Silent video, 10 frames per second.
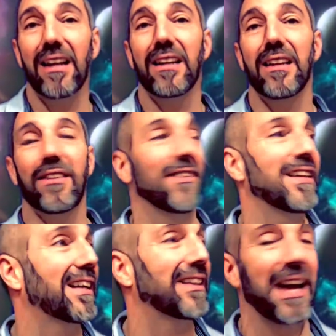the glitz and
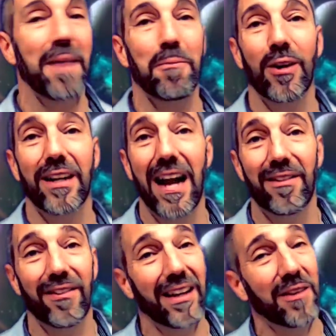the glamour, and
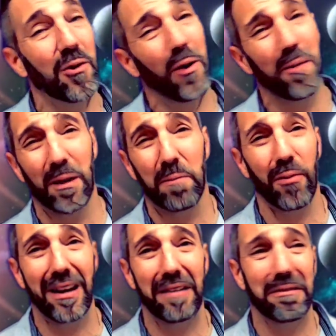God's like, oh, I'm going to
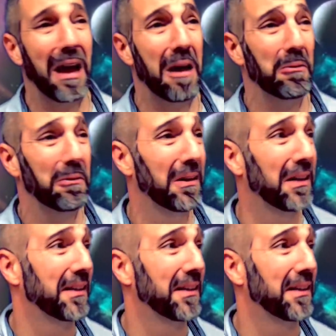break it down.